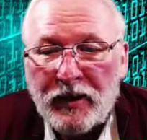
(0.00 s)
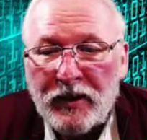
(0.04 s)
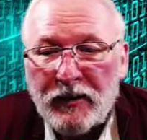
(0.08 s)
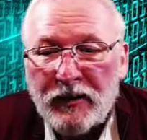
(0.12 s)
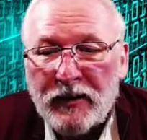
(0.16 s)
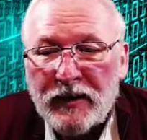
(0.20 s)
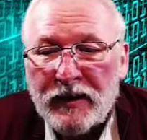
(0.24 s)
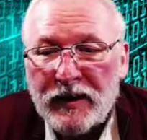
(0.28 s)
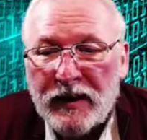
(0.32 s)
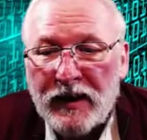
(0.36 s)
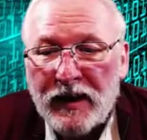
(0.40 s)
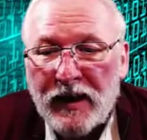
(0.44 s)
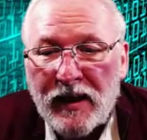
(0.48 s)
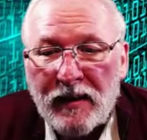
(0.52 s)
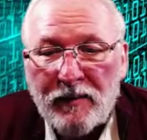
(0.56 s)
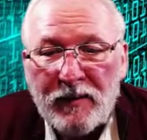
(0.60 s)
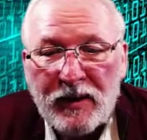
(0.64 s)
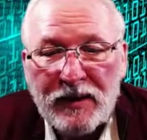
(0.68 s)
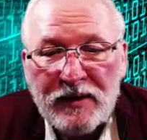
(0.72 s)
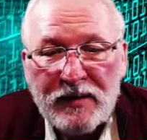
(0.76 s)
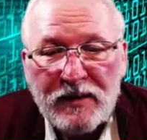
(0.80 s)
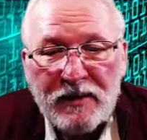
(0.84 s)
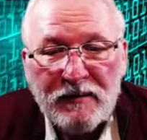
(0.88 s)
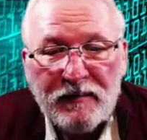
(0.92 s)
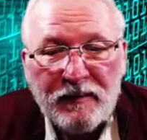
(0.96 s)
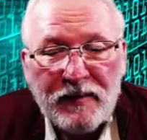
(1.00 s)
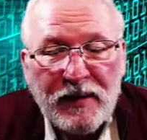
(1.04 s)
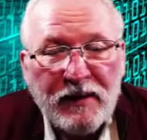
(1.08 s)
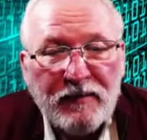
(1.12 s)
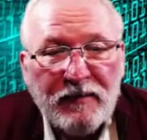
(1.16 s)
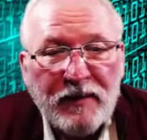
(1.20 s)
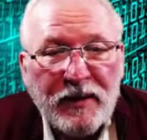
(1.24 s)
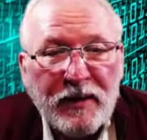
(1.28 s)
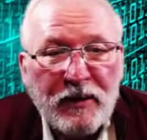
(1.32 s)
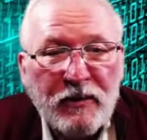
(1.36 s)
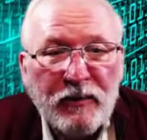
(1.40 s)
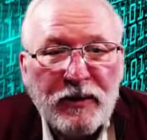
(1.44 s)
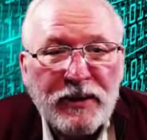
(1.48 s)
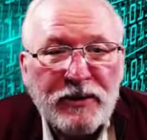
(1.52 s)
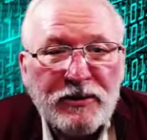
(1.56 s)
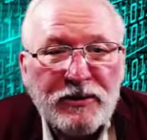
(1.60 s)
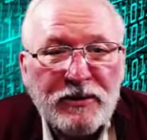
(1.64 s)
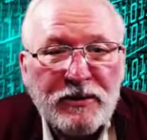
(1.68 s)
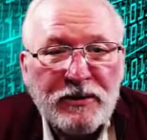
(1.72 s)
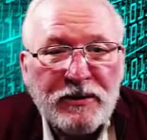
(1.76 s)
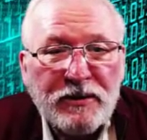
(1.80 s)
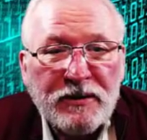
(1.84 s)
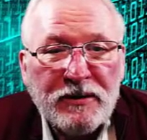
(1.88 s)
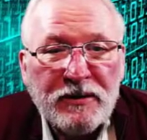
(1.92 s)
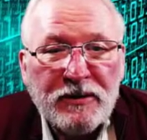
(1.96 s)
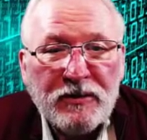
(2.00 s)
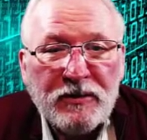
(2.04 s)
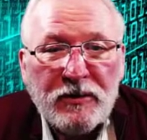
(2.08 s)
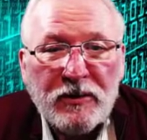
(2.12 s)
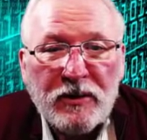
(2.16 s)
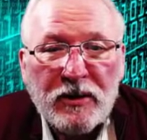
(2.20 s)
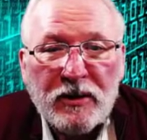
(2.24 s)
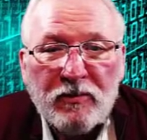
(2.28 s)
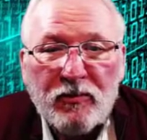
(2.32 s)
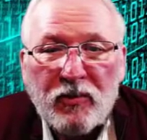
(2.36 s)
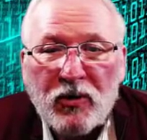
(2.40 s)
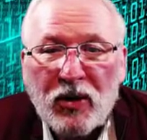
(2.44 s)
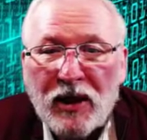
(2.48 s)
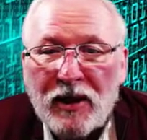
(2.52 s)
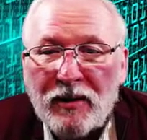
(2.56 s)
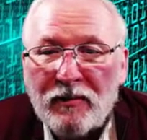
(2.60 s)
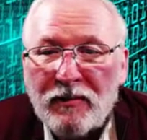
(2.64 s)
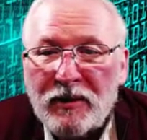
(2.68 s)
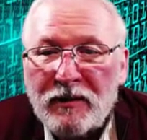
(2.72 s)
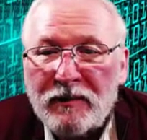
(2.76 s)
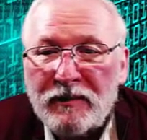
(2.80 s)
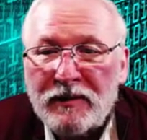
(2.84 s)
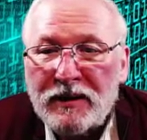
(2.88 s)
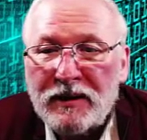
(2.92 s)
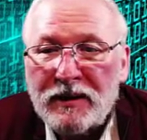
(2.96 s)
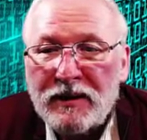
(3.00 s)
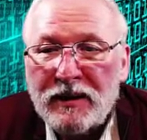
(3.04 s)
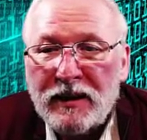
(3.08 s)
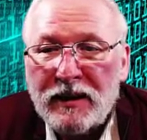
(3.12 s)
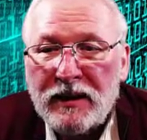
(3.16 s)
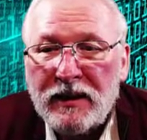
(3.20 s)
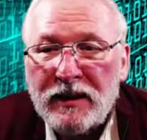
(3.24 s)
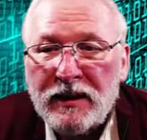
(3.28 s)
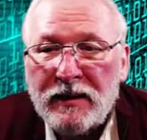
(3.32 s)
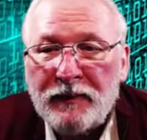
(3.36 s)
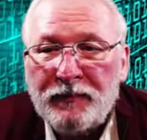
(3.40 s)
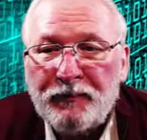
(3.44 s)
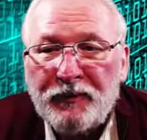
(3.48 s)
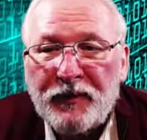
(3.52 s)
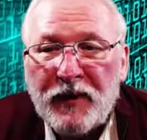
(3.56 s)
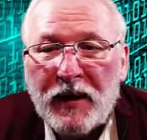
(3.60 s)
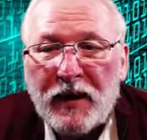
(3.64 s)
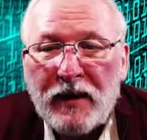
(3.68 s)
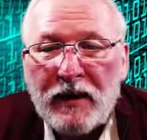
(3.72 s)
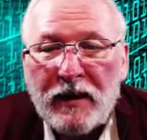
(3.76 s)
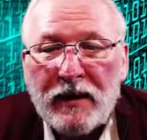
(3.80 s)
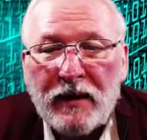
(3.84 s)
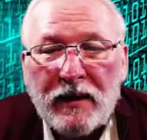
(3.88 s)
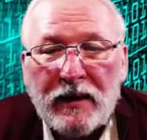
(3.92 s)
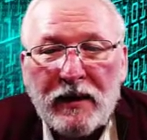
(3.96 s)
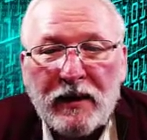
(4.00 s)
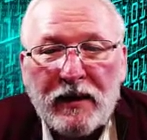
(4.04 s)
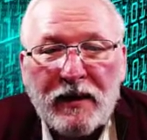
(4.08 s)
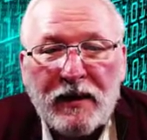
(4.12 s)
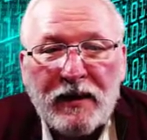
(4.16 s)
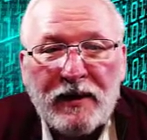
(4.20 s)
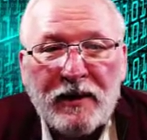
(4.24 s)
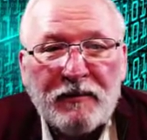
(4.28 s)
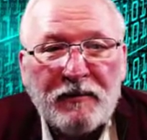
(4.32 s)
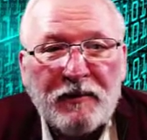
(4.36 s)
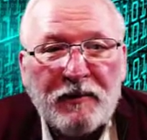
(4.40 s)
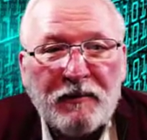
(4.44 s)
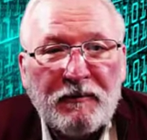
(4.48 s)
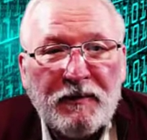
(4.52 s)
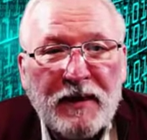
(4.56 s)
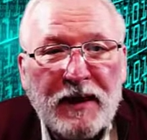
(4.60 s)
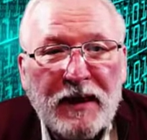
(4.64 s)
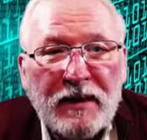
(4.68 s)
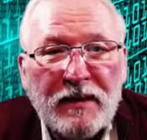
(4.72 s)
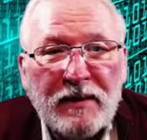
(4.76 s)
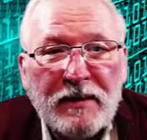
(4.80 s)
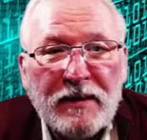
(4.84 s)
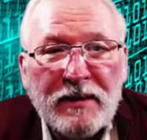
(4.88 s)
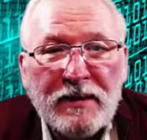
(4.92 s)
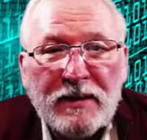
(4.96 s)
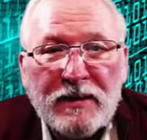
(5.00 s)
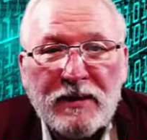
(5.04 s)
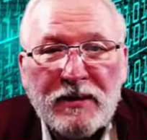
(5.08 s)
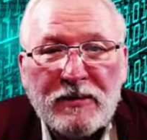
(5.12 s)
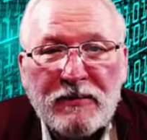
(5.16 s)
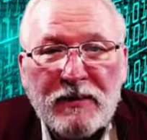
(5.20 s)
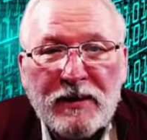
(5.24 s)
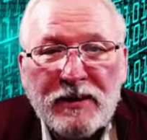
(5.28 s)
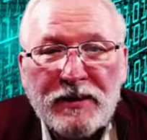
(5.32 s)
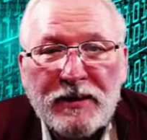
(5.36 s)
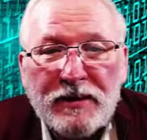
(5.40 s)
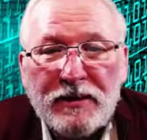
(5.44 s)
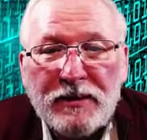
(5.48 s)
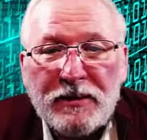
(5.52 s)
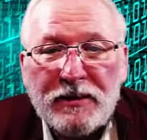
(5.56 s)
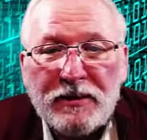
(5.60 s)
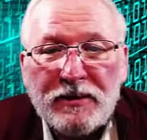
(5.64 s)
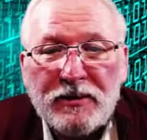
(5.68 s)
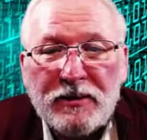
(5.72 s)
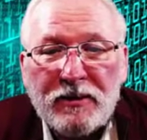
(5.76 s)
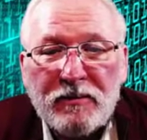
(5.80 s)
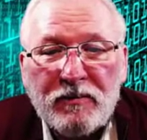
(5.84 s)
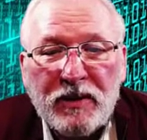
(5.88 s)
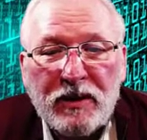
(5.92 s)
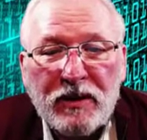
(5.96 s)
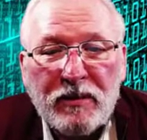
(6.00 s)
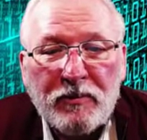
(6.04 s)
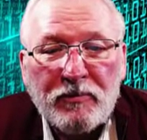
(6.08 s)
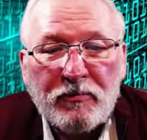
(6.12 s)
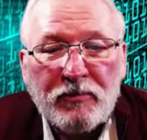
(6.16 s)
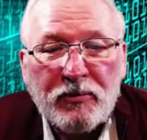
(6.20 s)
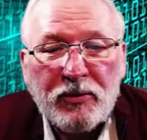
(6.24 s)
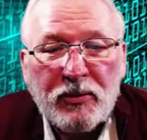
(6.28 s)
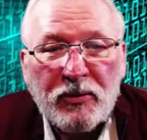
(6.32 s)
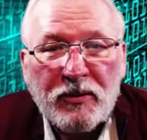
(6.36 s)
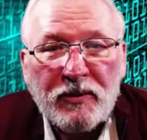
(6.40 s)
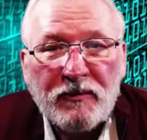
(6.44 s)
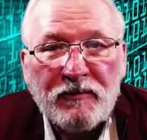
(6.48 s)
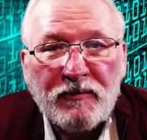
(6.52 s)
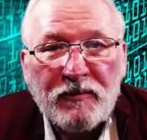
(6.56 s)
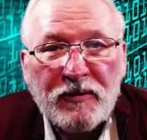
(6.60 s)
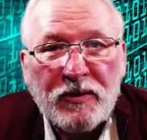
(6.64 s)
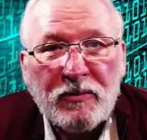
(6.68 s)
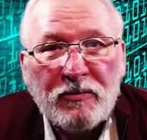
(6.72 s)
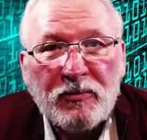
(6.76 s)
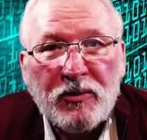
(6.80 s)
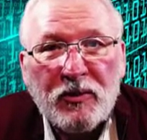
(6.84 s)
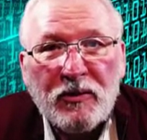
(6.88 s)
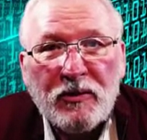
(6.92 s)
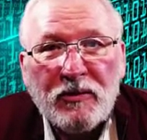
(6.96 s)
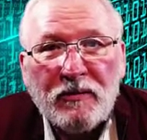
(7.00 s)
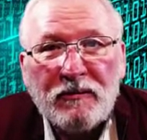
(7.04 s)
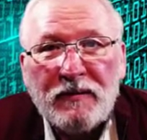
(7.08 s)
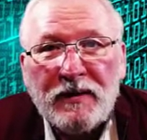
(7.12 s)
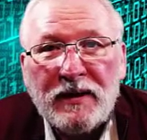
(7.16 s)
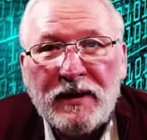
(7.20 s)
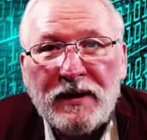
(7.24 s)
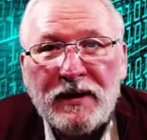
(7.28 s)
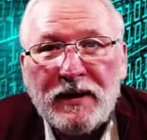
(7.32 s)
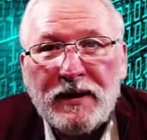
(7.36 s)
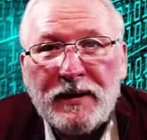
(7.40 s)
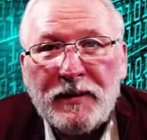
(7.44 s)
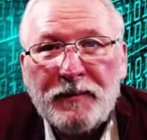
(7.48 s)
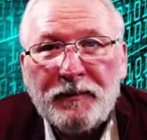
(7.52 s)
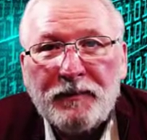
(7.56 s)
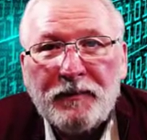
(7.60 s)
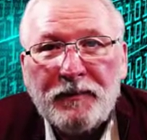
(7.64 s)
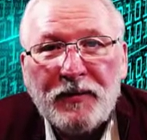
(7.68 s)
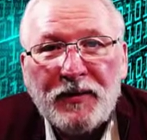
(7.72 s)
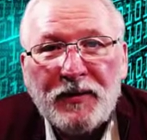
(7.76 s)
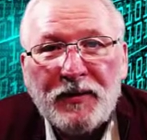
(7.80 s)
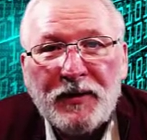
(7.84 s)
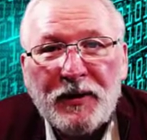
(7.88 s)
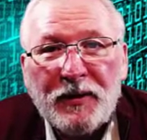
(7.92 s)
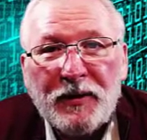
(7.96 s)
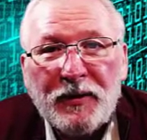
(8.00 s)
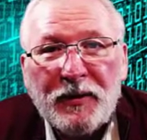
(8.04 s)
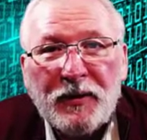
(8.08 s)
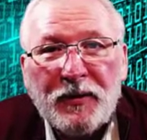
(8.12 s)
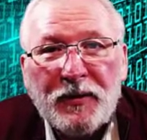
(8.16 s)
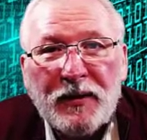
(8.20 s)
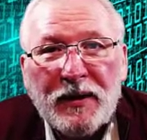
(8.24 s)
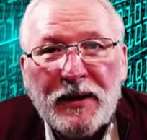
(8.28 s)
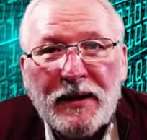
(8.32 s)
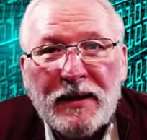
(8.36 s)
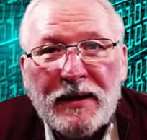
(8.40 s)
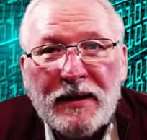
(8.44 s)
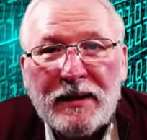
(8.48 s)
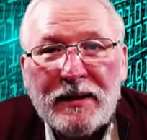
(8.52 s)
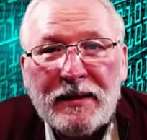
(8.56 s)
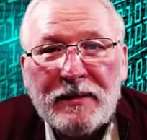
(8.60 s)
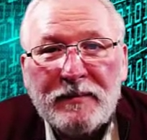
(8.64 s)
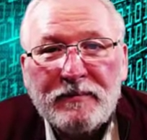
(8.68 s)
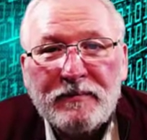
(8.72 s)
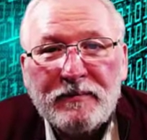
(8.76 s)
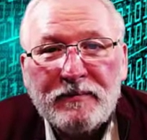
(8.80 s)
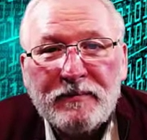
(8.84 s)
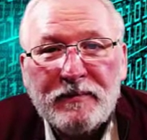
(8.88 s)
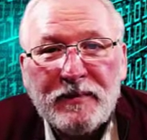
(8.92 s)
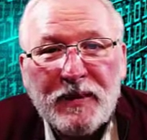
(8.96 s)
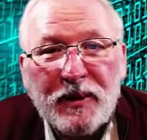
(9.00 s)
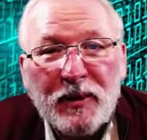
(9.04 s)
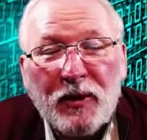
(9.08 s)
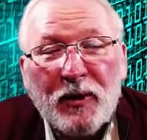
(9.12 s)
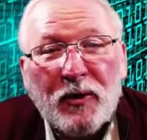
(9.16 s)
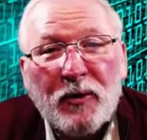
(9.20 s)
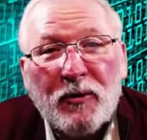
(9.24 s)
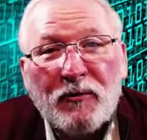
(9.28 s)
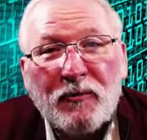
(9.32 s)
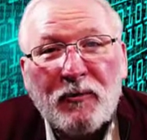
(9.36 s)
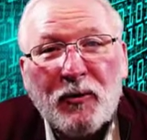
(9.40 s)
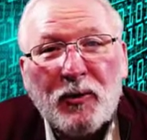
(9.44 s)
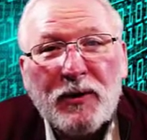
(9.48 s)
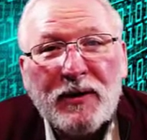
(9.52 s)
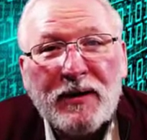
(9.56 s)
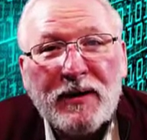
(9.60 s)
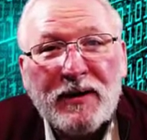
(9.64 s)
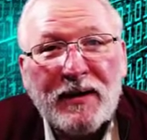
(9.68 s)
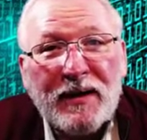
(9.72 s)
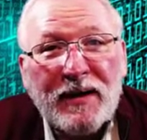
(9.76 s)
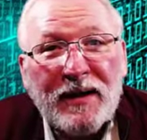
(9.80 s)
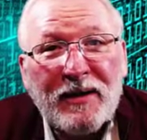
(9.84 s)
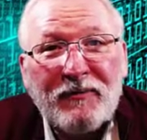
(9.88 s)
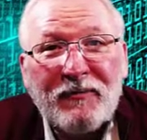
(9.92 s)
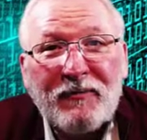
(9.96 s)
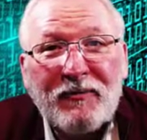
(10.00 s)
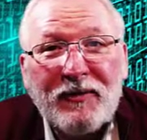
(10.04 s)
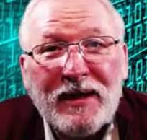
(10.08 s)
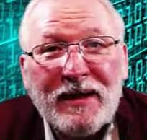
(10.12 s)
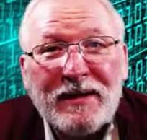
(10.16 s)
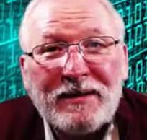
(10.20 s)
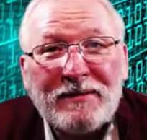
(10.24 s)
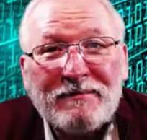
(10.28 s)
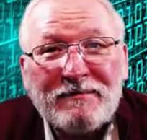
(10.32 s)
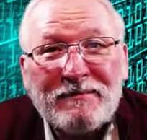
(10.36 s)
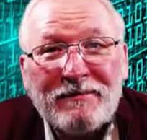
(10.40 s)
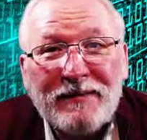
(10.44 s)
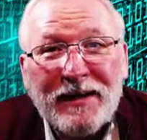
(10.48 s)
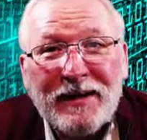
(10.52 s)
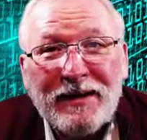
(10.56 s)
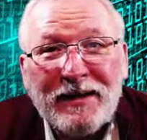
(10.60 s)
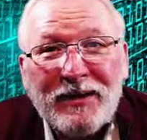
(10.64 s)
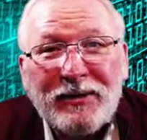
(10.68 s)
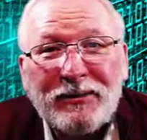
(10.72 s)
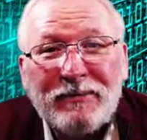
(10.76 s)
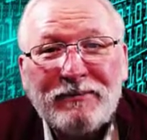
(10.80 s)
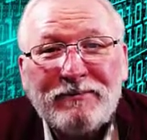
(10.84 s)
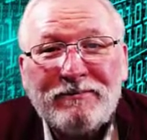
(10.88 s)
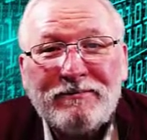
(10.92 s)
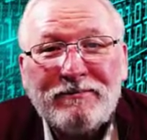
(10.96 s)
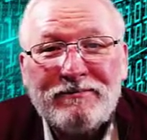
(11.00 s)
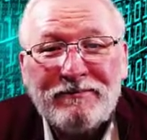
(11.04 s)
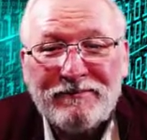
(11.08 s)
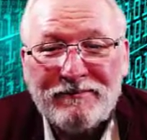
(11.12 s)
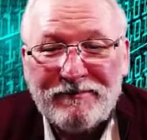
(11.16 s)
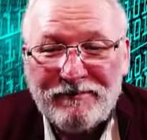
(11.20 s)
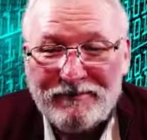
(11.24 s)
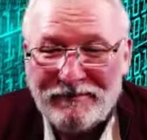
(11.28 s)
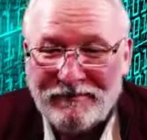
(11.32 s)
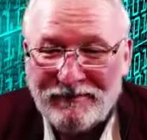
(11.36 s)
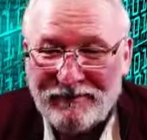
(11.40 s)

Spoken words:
Let me know in the comments if you have any questions or problems. If you follow these instructions, it should be pretty foolproof. So go forth and have fun. Thank you.